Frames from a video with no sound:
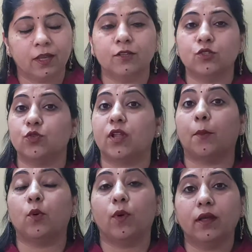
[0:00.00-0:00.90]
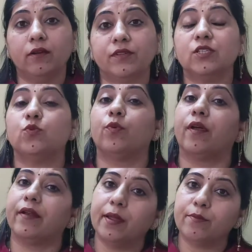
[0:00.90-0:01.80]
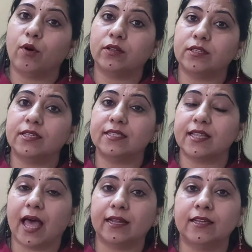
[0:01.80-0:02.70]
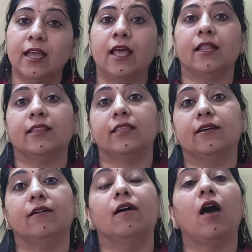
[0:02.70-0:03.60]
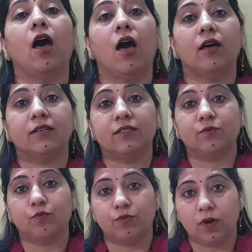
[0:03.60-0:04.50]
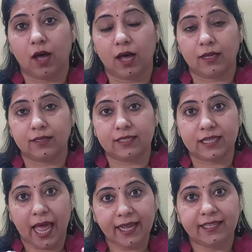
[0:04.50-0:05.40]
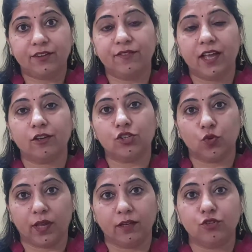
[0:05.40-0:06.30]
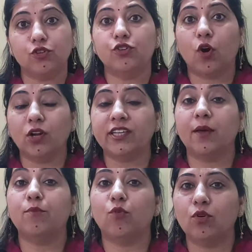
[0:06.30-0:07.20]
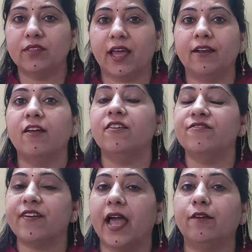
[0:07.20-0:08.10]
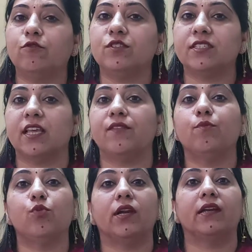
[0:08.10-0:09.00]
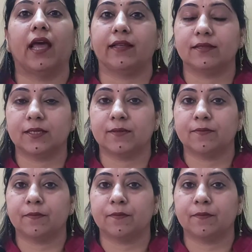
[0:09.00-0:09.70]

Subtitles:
So number one, which is very important, is that the slide that we are showing should not have more than 5 to 7 bullet lines,